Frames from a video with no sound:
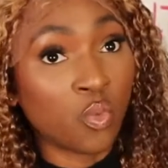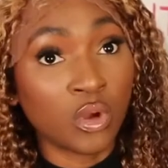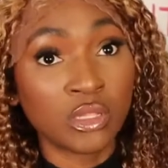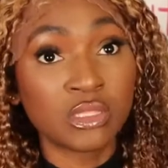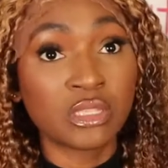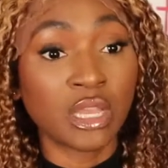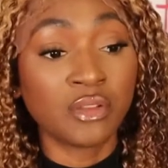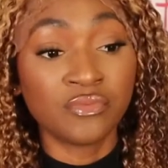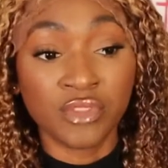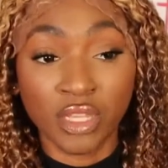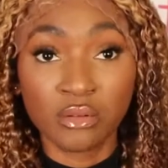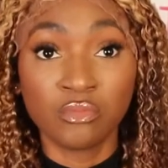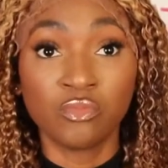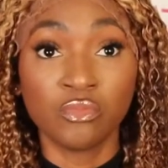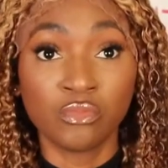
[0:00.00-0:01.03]
once I'm
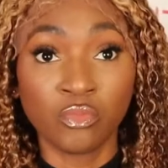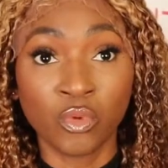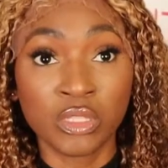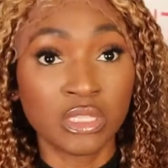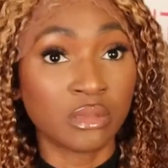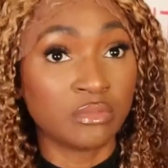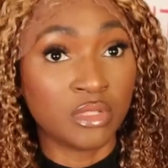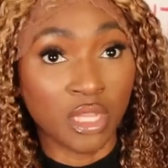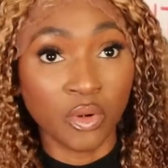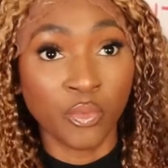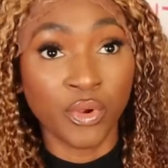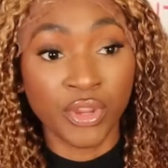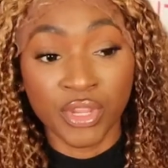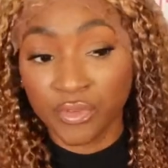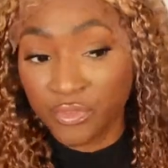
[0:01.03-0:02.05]
done
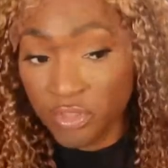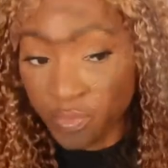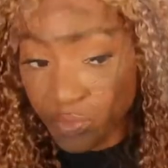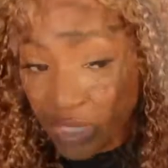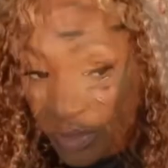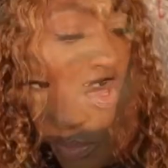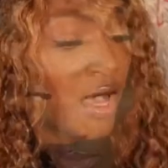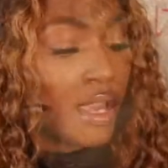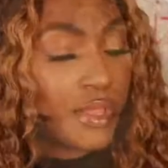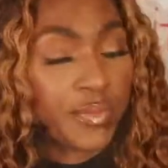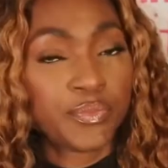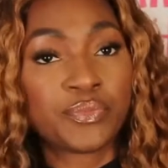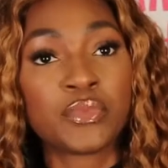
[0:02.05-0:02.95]
wearing it for the week. Okay.